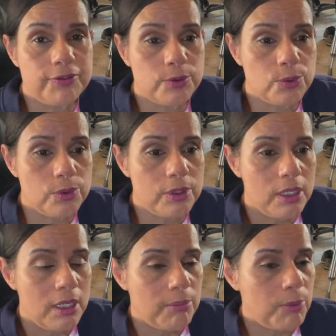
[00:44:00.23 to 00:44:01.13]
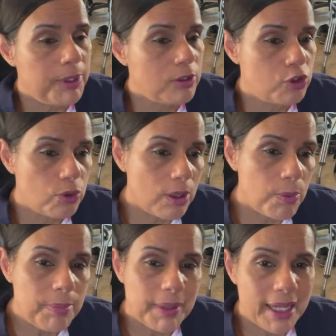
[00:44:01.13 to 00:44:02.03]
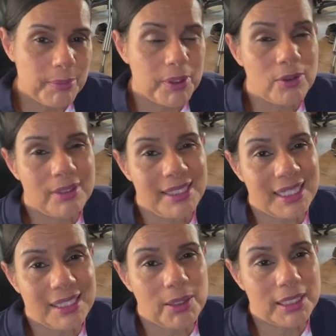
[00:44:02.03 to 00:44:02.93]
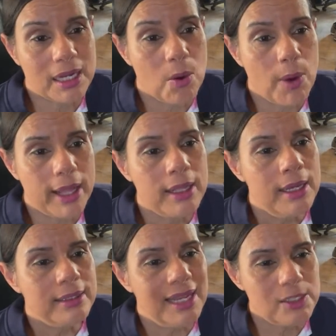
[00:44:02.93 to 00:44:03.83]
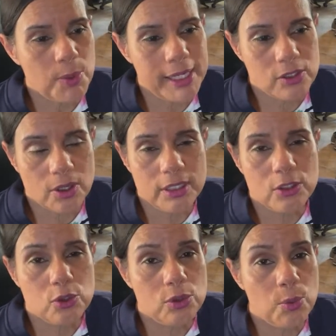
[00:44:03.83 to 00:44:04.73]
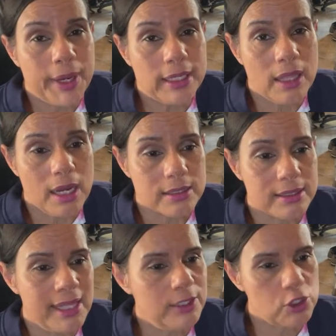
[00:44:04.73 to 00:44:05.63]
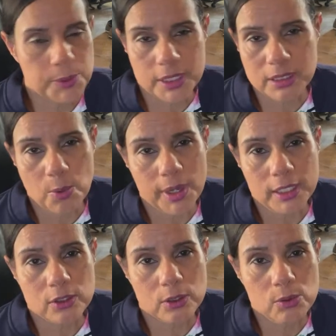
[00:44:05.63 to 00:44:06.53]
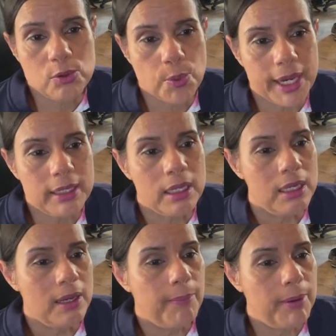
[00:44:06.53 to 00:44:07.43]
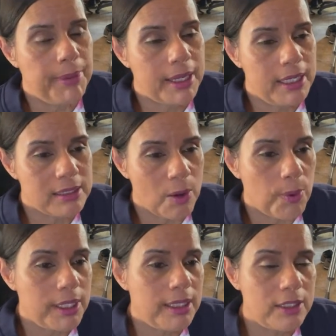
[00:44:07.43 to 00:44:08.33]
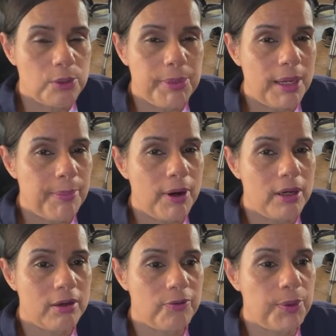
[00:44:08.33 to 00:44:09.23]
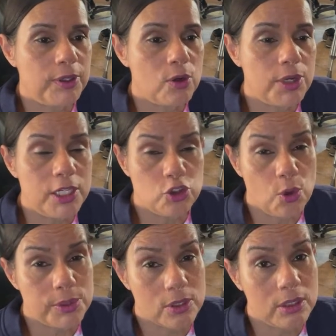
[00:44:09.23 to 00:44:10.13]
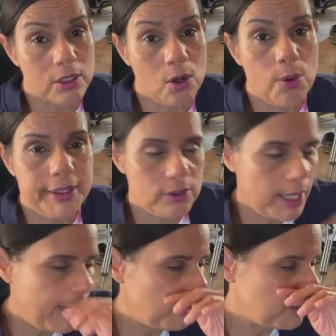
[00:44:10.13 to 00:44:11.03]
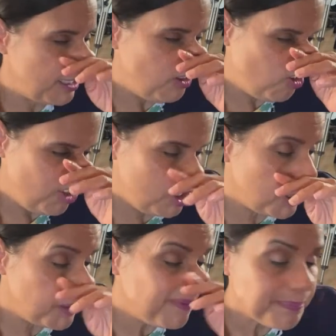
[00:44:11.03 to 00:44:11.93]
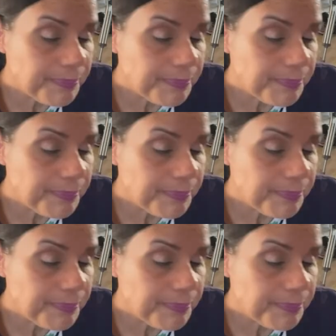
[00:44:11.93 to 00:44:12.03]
food, but we could show that we planned it. But only thing that thing gonna take a while. That's why I started to do the weight loss. Not just because I wanted to lose weight, but because I wanted that to be a part of where the cooking show was gonna go into health and nutrition.